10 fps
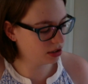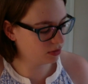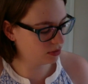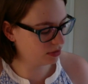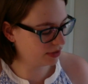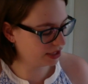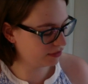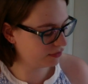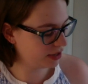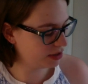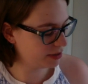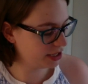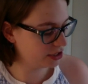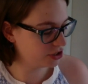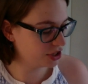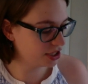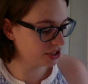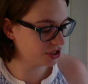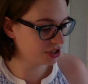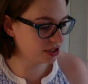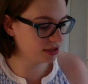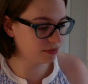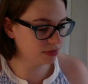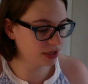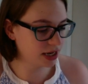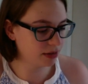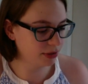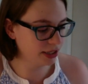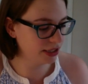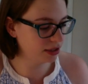if I can find a page that's kind of blank,